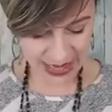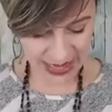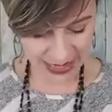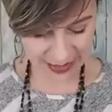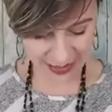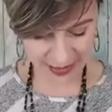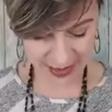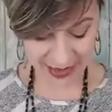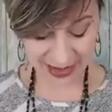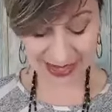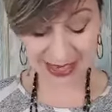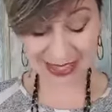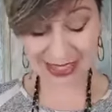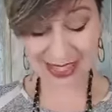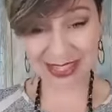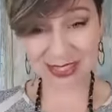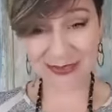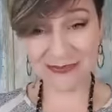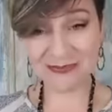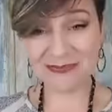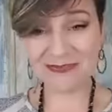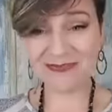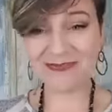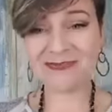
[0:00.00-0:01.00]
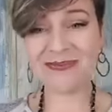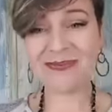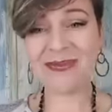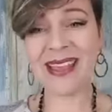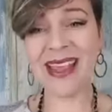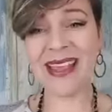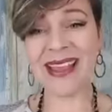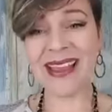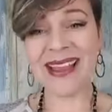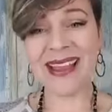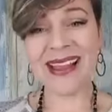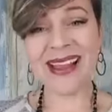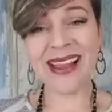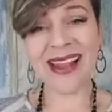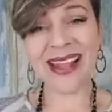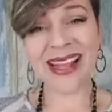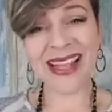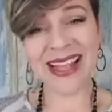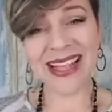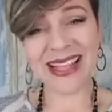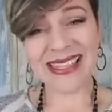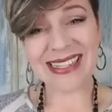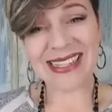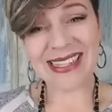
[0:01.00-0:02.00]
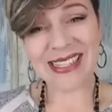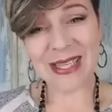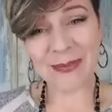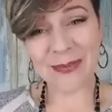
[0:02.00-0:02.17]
because, again,